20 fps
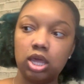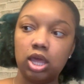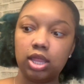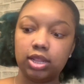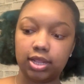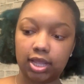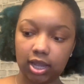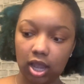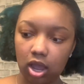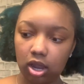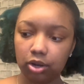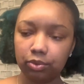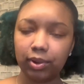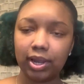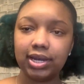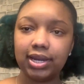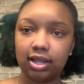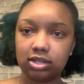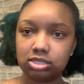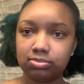They go all the way
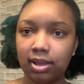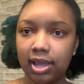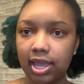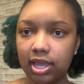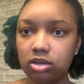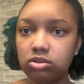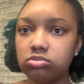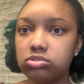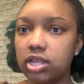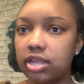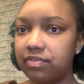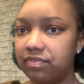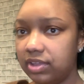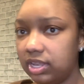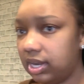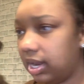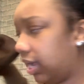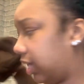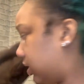down to my ankles. They fit nice.